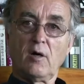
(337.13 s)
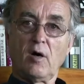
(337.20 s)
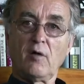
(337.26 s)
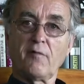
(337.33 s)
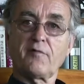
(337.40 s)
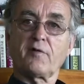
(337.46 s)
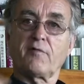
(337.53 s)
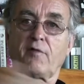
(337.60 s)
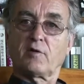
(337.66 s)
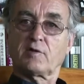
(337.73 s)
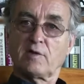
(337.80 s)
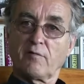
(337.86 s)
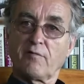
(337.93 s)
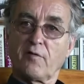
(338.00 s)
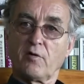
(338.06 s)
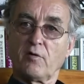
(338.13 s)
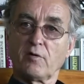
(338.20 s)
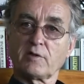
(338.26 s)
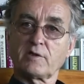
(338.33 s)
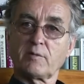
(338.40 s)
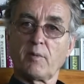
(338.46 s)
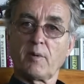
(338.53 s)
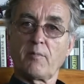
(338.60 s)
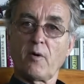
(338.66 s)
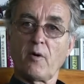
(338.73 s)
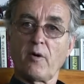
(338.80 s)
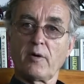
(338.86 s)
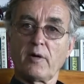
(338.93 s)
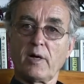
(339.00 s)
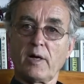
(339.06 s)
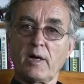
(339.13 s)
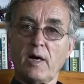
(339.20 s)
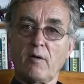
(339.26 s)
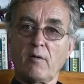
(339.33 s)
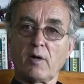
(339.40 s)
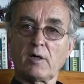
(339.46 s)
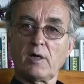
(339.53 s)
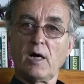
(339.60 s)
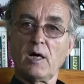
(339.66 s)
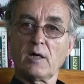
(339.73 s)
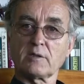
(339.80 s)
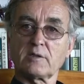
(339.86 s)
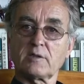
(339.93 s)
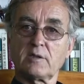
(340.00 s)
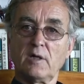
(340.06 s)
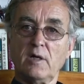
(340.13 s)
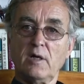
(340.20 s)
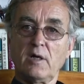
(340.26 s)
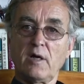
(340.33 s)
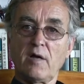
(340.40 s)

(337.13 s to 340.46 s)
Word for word: of the fossil fuels we burn in our cars.